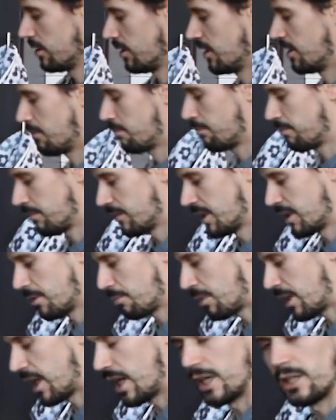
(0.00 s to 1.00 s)
in a
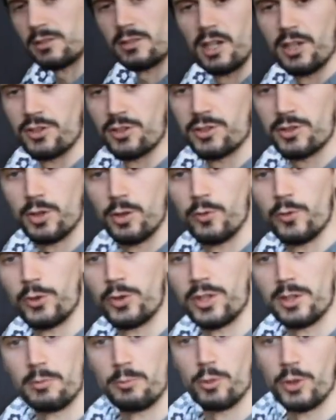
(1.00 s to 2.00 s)
pot on the stove. We're
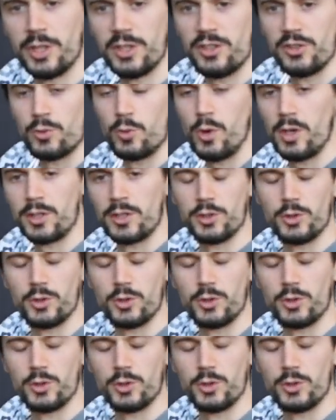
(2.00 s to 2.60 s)
going to bring this water